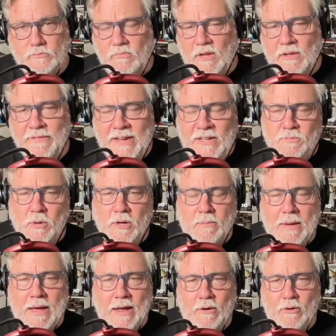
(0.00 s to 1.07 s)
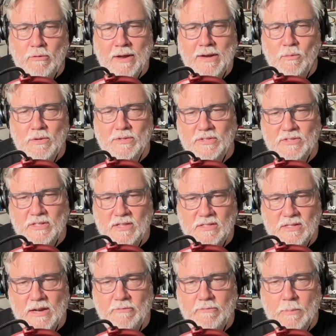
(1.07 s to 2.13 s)
Facebook about how great it was to see this
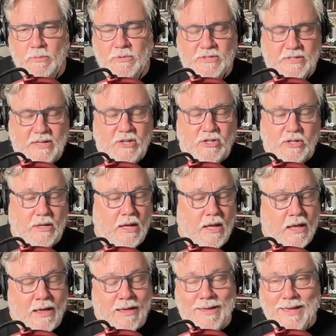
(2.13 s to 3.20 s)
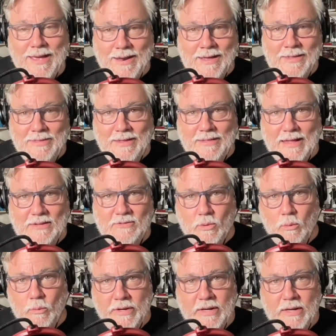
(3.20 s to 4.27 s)
kind of representation. And I think that's what
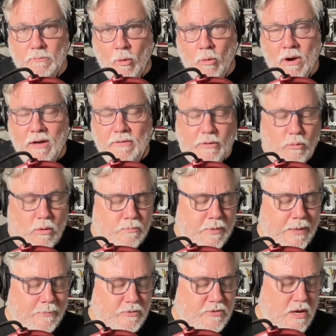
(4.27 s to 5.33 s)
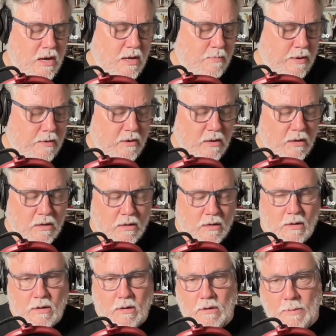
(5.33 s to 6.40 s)
we need more of. And when people talk about
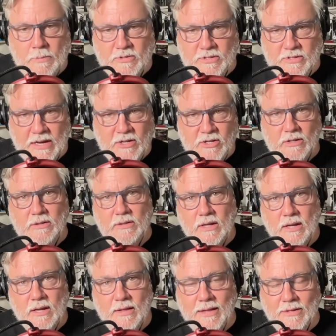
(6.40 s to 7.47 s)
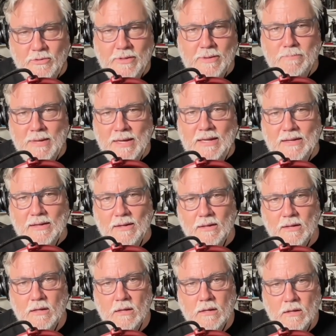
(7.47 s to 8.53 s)
representation, that's what they mean,
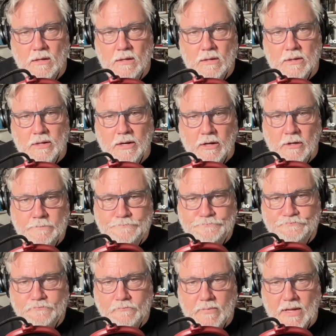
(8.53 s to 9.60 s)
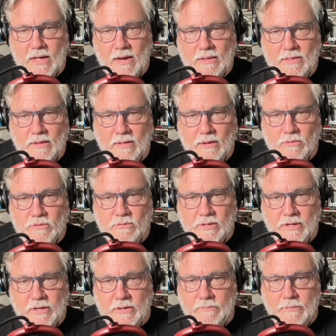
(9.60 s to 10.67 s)
you know? And I think that was really
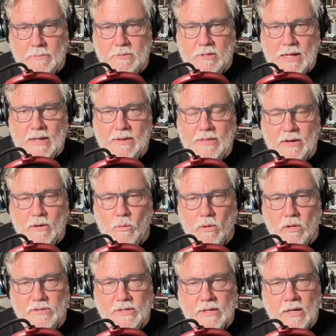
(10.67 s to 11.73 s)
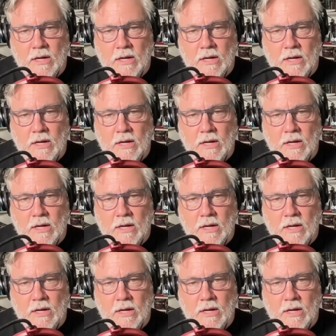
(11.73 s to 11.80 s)
good. I'm glad that it worked.